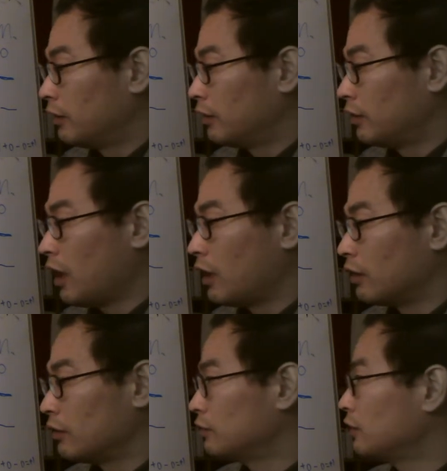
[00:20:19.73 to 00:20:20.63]
yeah,
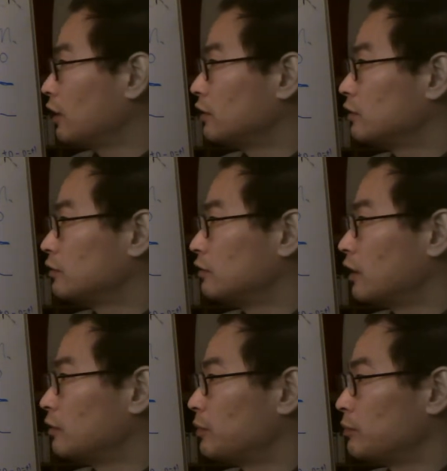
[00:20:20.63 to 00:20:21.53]
great
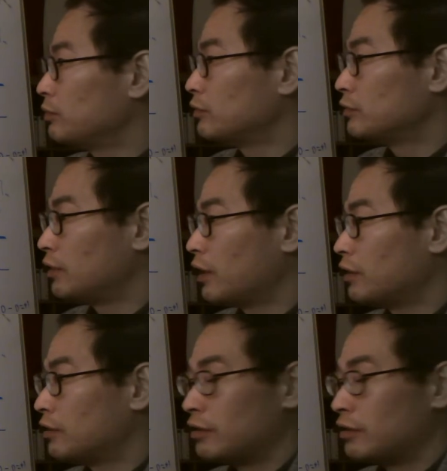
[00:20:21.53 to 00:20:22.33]
people, great